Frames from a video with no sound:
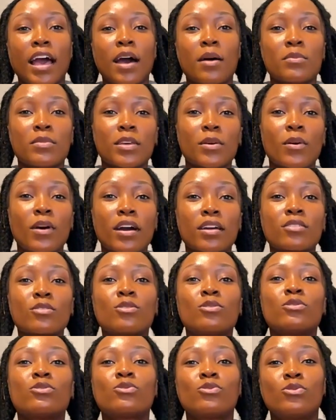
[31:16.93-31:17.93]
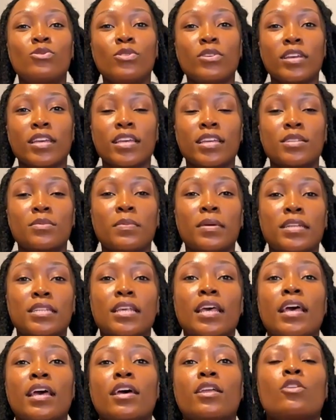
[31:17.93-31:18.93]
I'm the one who's doing it. But